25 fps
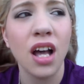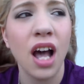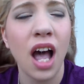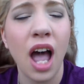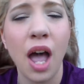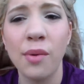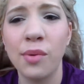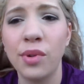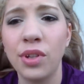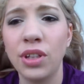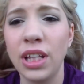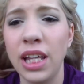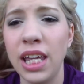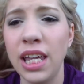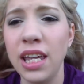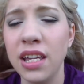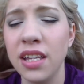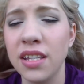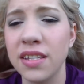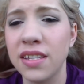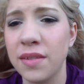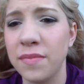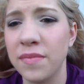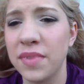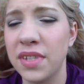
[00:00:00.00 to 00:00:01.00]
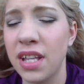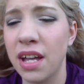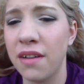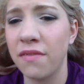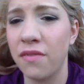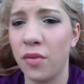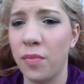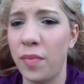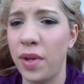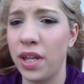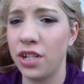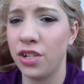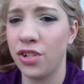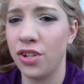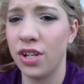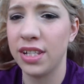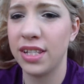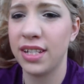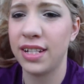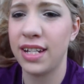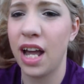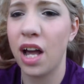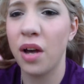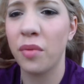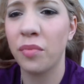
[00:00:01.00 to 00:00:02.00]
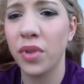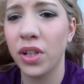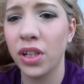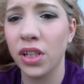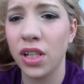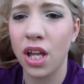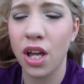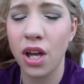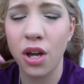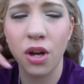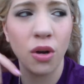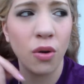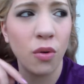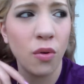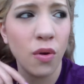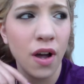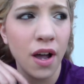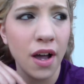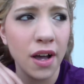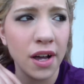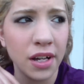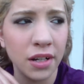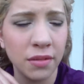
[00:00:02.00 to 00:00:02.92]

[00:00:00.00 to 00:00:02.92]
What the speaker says: I will link some stuff for Pinterest down below